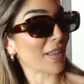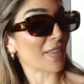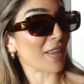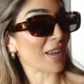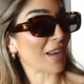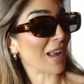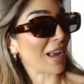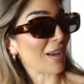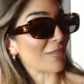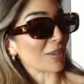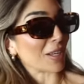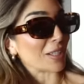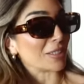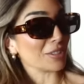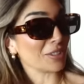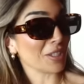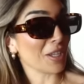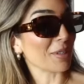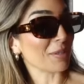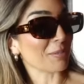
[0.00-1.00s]
and then I have
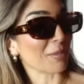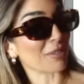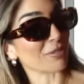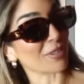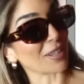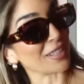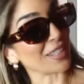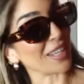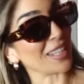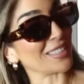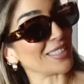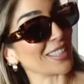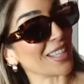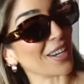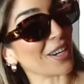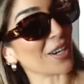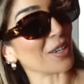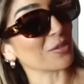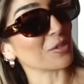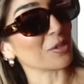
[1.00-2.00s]
lunch with my friend India
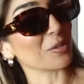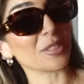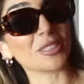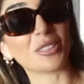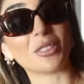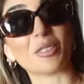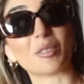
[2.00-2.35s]
afterwards,